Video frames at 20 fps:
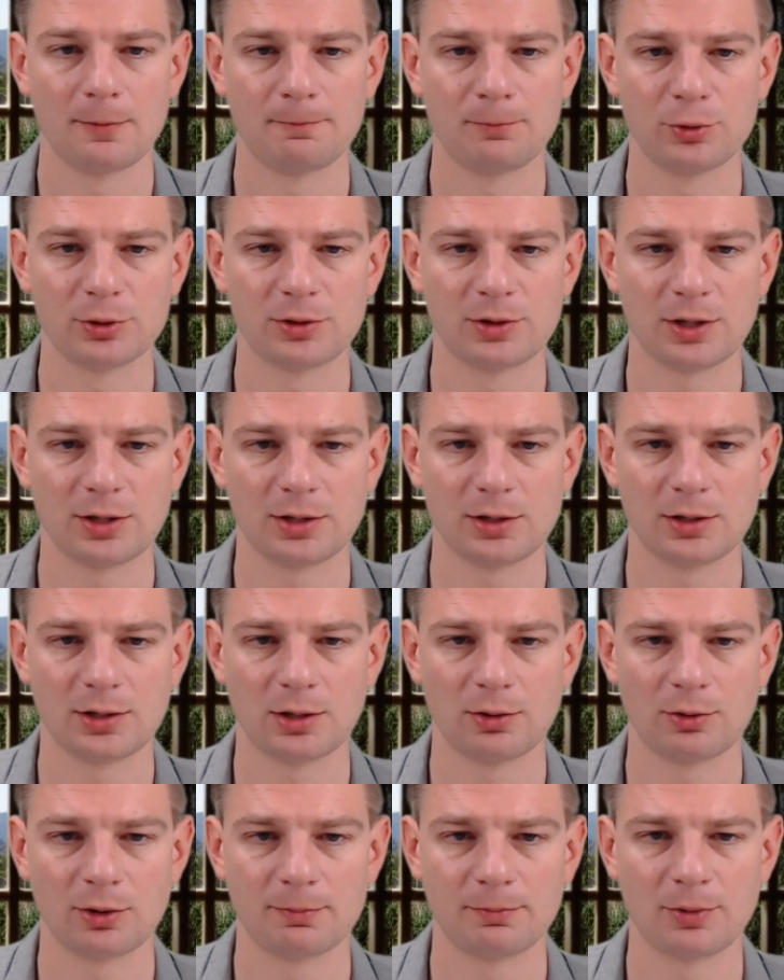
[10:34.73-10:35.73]
Put that in
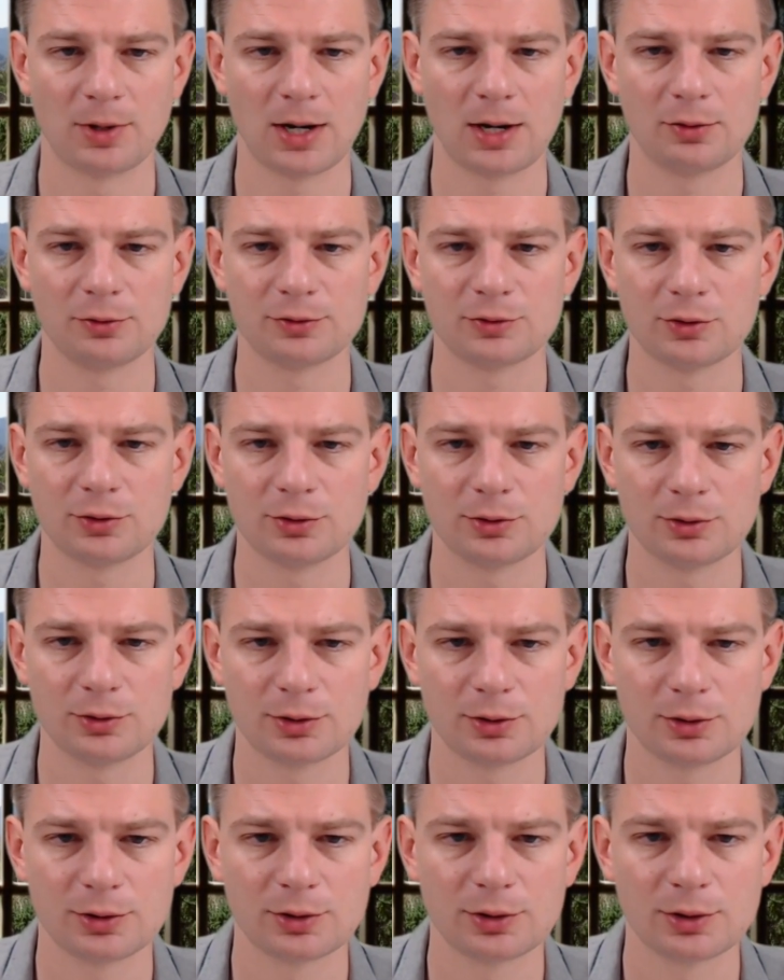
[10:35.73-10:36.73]
our
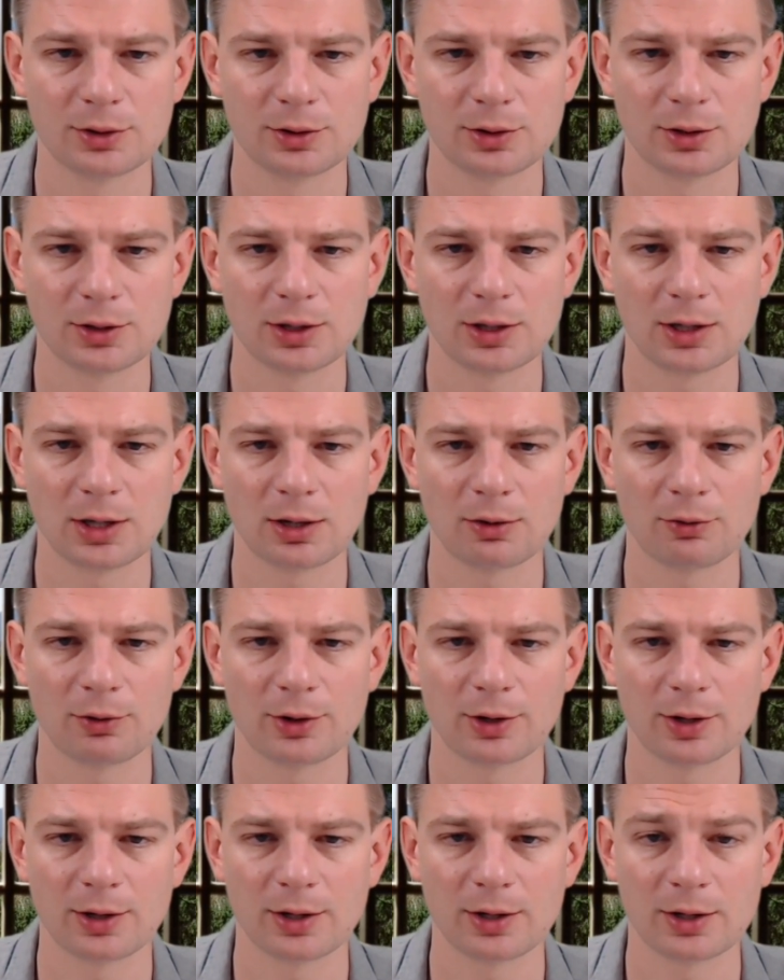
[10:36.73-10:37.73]
browser, in
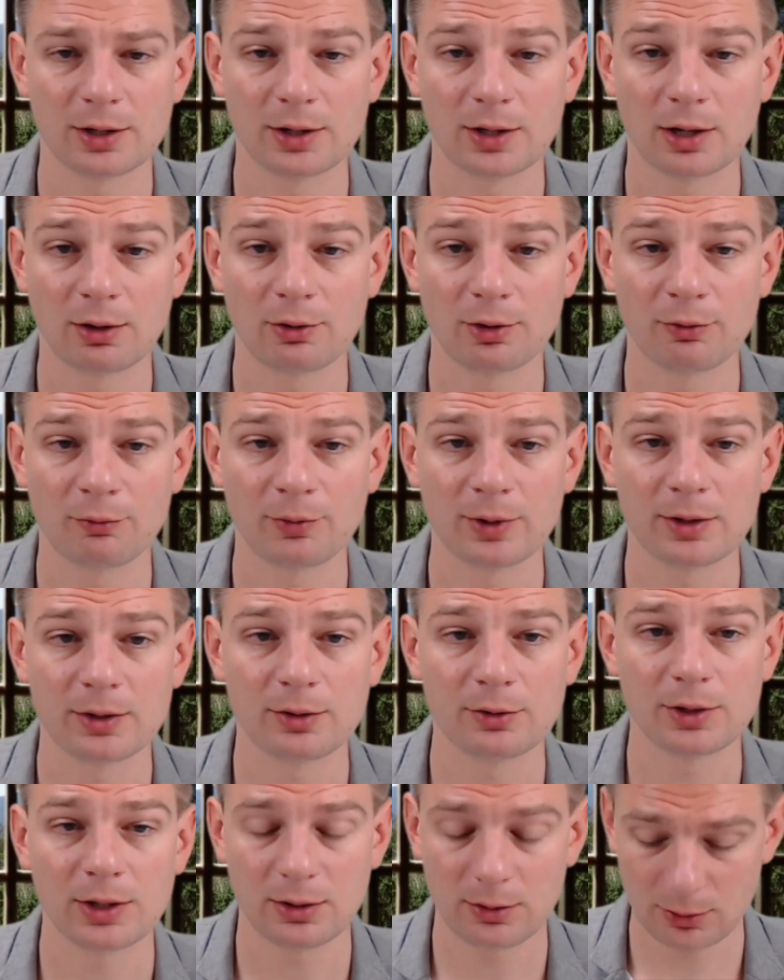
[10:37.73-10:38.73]
our
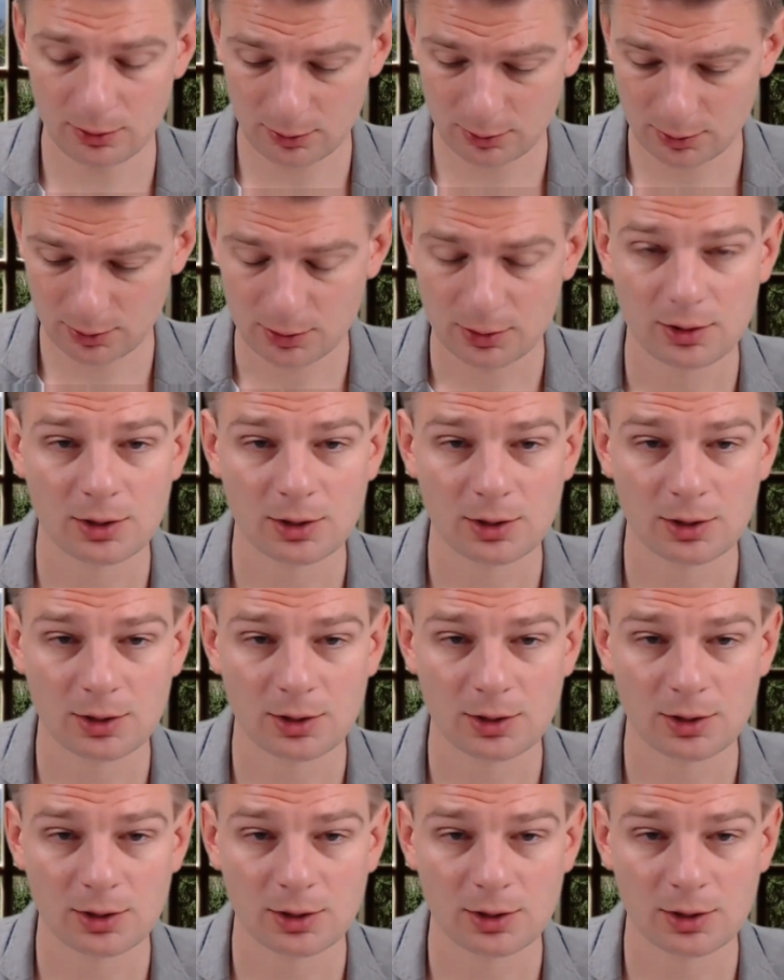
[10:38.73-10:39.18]
window here.